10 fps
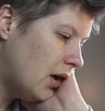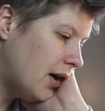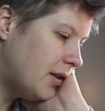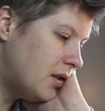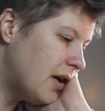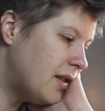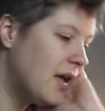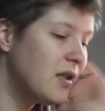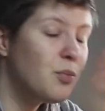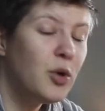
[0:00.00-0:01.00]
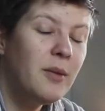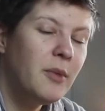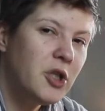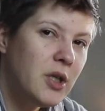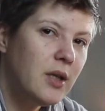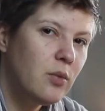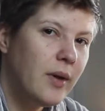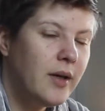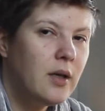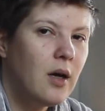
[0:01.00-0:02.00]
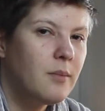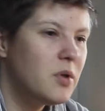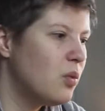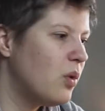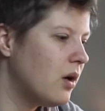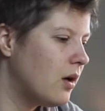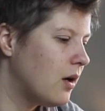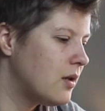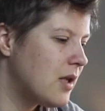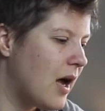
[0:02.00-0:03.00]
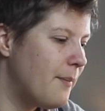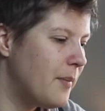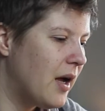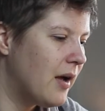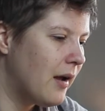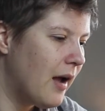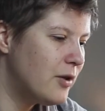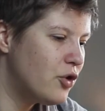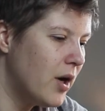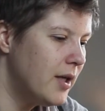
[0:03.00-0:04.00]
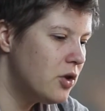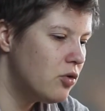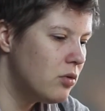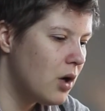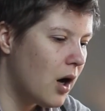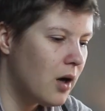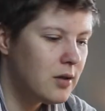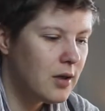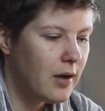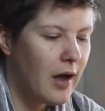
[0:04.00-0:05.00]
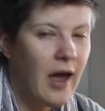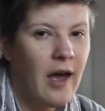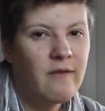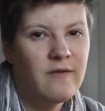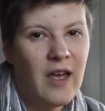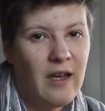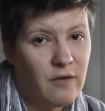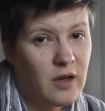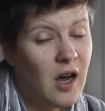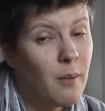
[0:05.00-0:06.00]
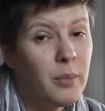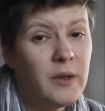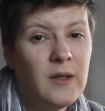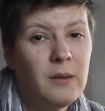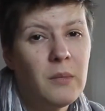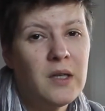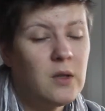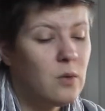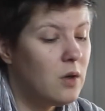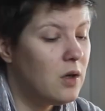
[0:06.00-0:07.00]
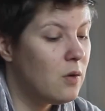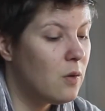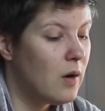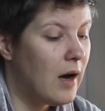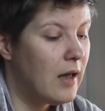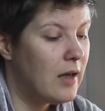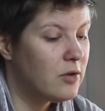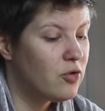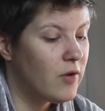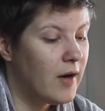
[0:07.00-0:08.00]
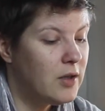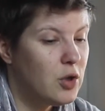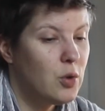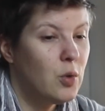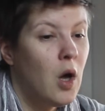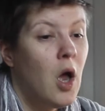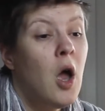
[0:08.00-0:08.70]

And that's pretty much it when it comes to watercolors. I try to not have every company in my studio. I try to